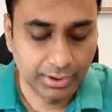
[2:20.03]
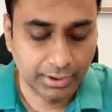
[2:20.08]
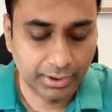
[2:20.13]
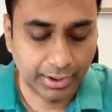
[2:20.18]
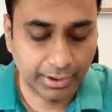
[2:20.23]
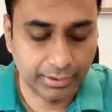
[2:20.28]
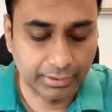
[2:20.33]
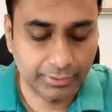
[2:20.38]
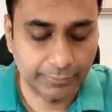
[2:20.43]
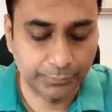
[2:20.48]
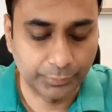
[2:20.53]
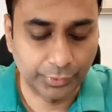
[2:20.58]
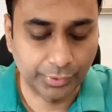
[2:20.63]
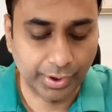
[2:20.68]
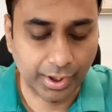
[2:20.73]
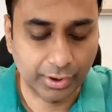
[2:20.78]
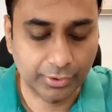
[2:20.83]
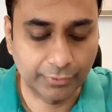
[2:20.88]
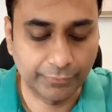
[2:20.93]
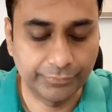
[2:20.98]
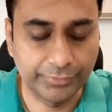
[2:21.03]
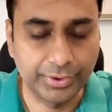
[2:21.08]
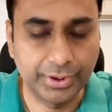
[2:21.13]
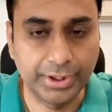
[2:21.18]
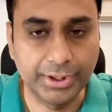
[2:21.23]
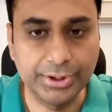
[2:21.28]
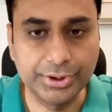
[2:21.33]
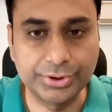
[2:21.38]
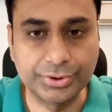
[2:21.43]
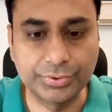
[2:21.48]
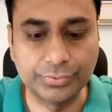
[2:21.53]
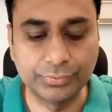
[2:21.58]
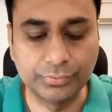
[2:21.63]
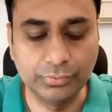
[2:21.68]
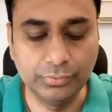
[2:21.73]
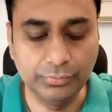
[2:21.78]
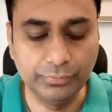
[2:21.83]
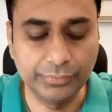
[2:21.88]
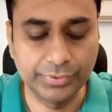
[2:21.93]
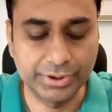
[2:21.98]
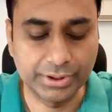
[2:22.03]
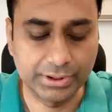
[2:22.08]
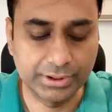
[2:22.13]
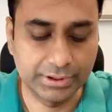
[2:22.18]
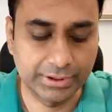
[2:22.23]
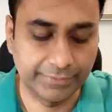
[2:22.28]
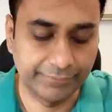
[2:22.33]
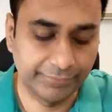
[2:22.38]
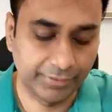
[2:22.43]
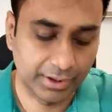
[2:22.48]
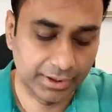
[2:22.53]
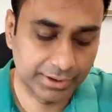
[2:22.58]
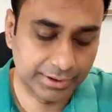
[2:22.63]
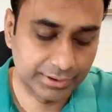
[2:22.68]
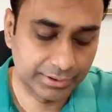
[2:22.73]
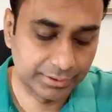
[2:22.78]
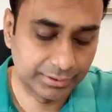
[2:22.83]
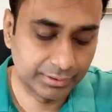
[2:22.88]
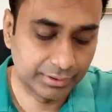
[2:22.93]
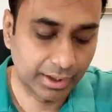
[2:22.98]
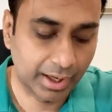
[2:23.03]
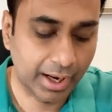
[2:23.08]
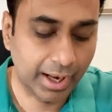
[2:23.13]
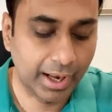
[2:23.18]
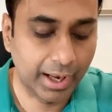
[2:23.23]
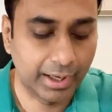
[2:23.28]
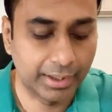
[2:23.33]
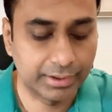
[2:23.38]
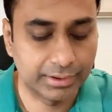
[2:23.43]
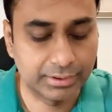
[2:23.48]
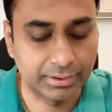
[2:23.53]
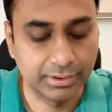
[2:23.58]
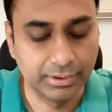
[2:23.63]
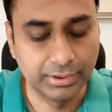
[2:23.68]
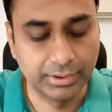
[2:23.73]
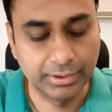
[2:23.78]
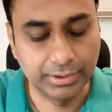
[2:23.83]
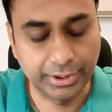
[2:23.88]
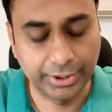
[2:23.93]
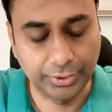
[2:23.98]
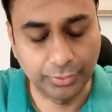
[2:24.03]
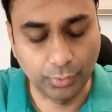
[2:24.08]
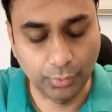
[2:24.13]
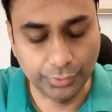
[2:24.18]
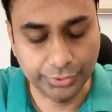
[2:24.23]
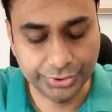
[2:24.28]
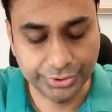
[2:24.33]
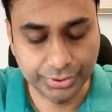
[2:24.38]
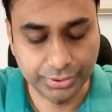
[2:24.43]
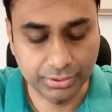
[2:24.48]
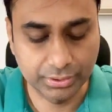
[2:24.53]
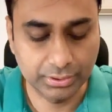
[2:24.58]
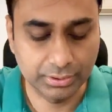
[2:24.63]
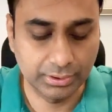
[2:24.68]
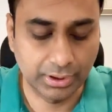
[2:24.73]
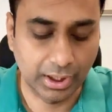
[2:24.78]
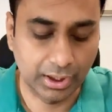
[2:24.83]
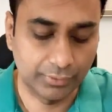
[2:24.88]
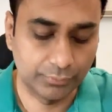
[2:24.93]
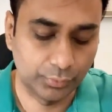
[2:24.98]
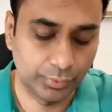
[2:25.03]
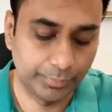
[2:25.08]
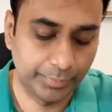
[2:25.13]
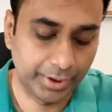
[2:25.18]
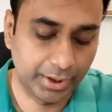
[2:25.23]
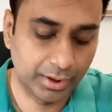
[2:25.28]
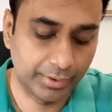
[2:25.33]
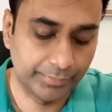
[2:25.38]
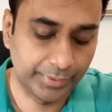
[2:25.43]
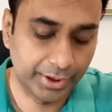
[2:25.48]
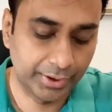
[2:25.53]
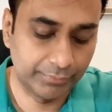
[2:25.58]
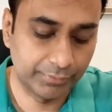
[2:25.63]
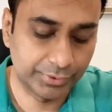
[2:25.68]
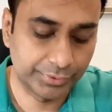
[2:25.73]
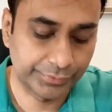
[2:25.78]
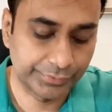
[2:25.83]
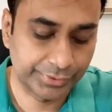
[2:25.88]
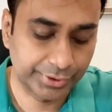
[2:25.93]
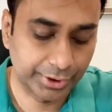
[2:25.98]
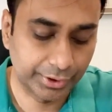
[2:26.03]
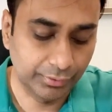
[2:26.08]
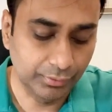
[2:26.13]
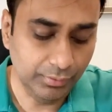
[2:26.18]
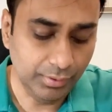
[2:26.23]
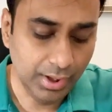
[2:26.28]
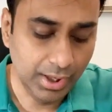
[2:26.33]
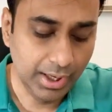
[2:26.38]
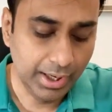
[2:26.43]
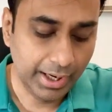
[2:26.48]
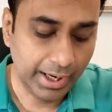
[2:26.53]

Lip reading: then the product of these two, which is divisor and the quotient, that would become equal to 0,